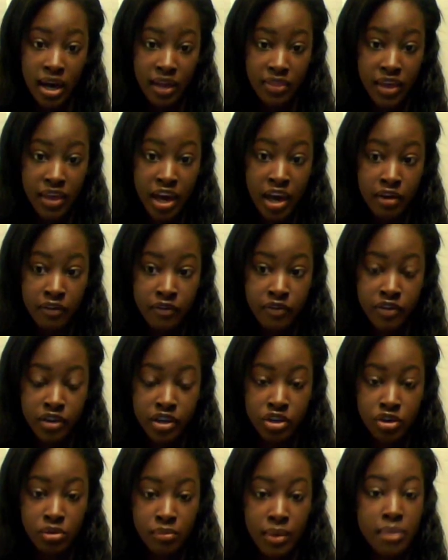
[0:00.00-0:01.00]
not the hair for
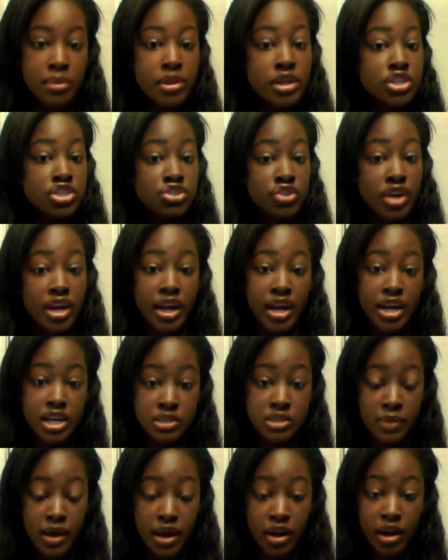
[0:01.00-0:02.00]
you. Maybe their straight hair
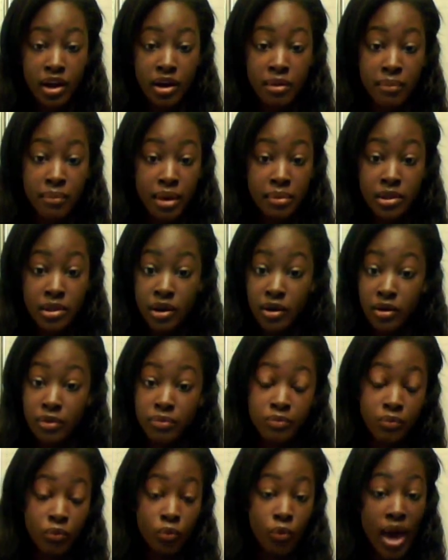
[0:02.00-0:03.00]
is better, maybe
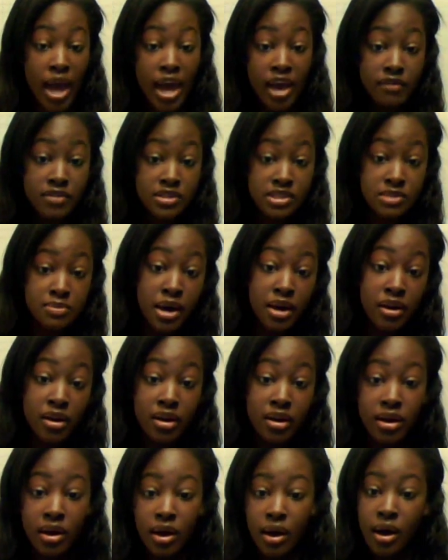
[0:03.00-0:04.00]
their wave is
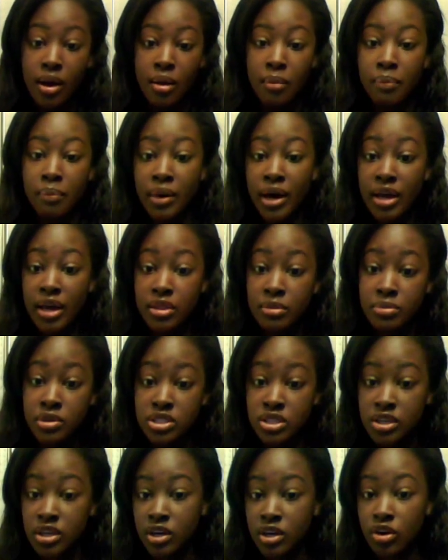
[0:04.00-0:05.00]
better, but the
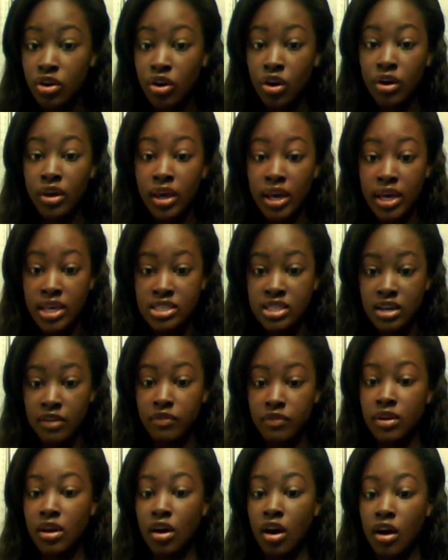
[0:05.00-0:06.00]
Brazilian curly is
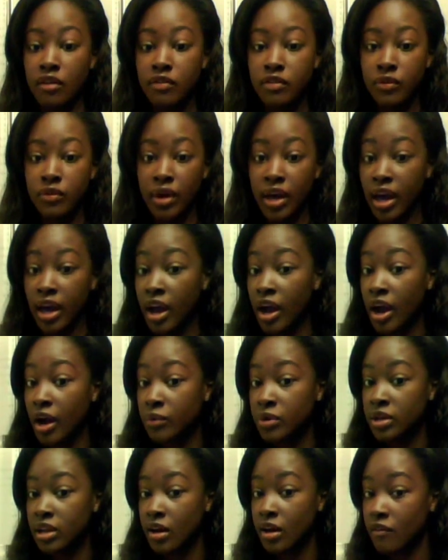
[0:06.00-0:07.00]
definitely awful hair.
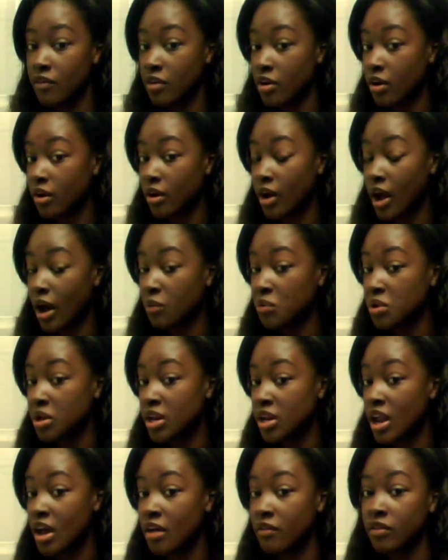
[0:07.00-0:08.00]
I would
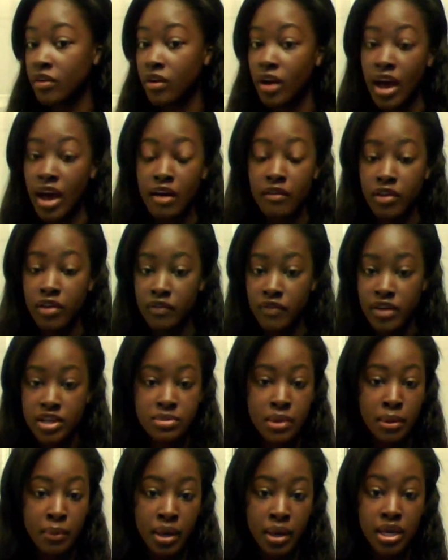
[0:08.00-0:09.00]
never ever
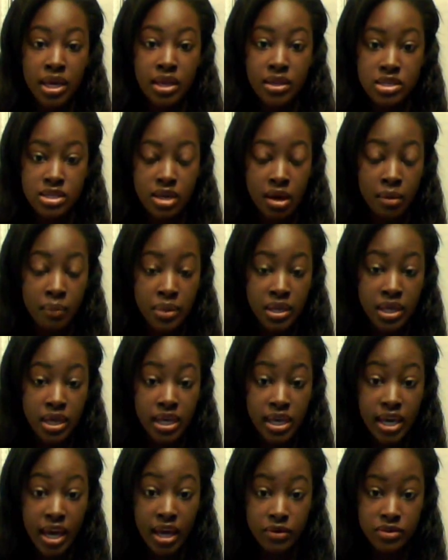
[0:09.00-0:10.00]
invest my money in this company
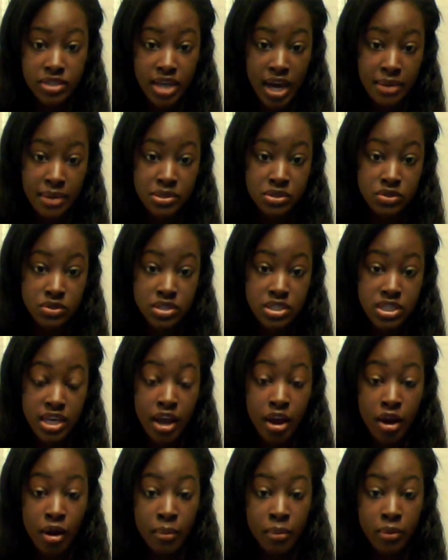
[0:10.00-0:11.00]
again. It was absolutely
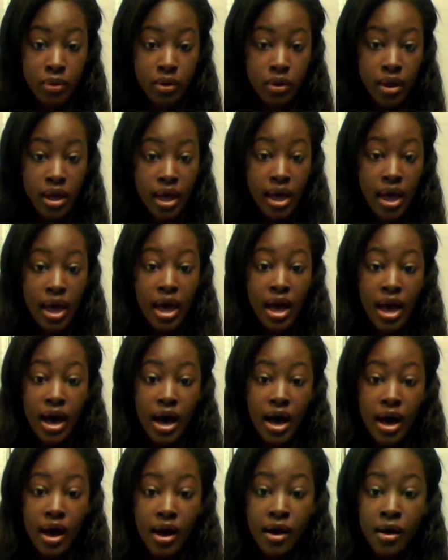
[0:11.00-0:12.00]
terrible.
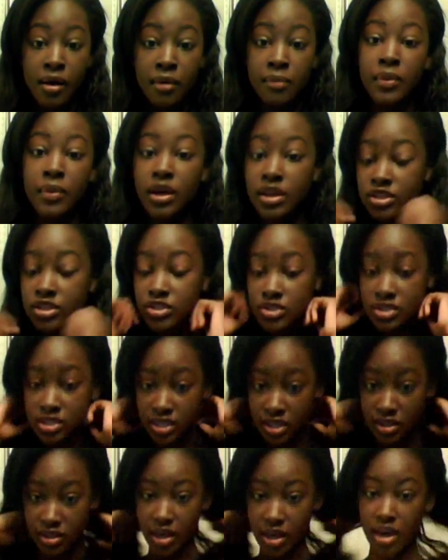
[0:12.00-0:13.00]
I'll let you
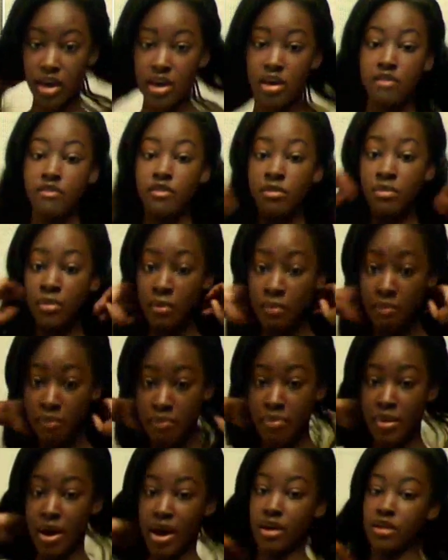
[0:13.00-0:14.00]
see the hair from a
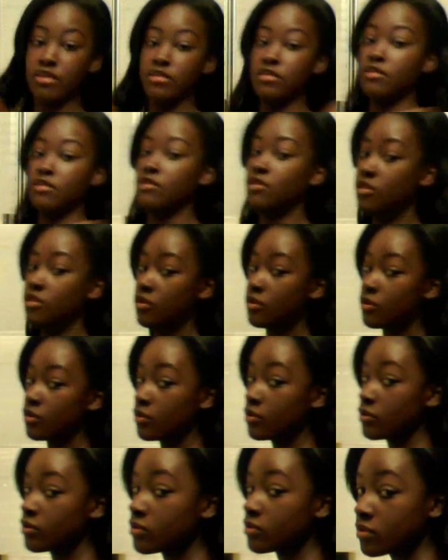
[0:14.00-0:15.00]
back view,
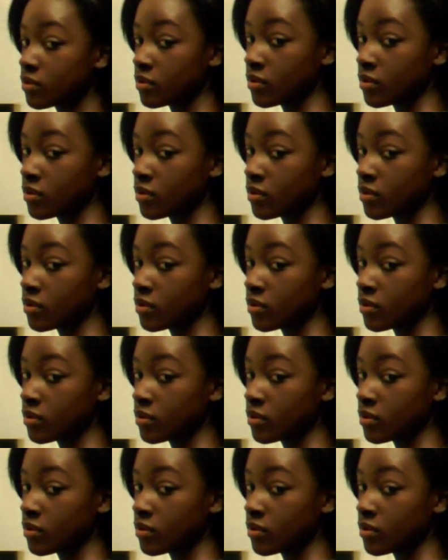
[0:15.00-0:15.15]
so